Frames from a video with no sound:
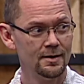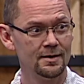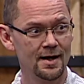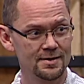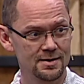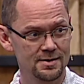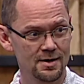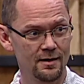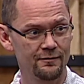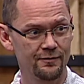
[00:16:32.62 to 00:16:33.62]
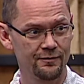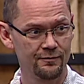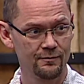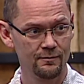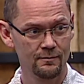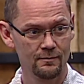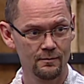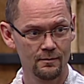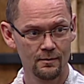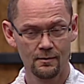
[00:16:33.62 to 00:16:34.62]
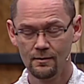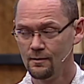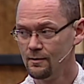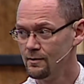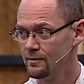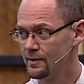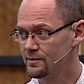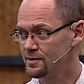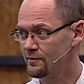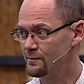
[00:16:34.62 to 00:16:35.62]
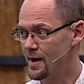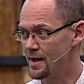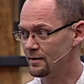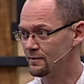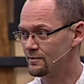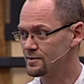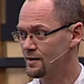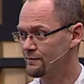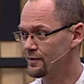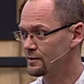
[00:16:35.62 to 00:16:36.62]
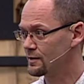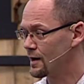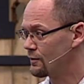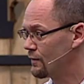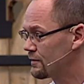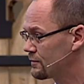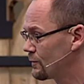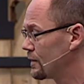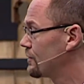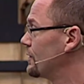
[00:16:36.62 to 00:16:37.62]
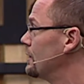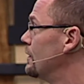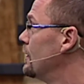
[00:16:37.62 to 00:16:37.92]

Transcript: That's a tough that's a tough balance. It's a tough thing to kind of wrestle with and,